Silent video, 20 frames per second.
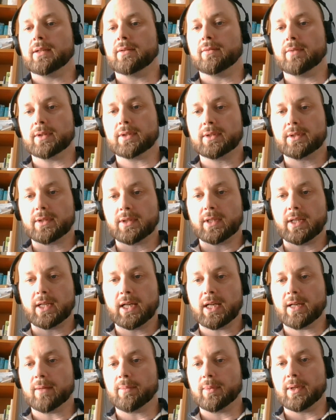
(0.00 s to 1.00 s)
what's going to
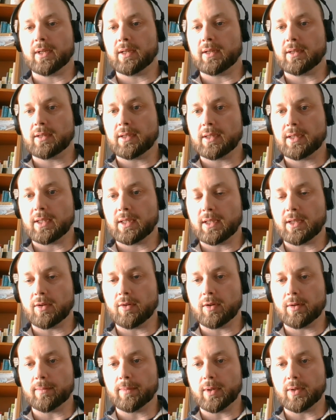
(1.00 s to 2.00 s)
happen in
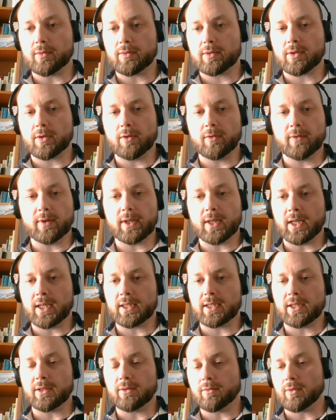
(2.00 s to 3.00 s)
a
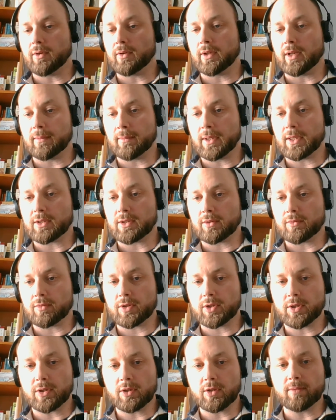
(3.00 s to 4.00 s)
post-COVID-19 world, I'm not so
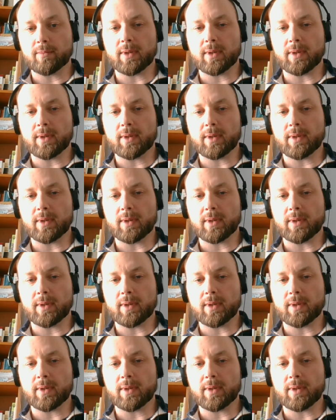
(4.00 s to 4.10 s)
sure.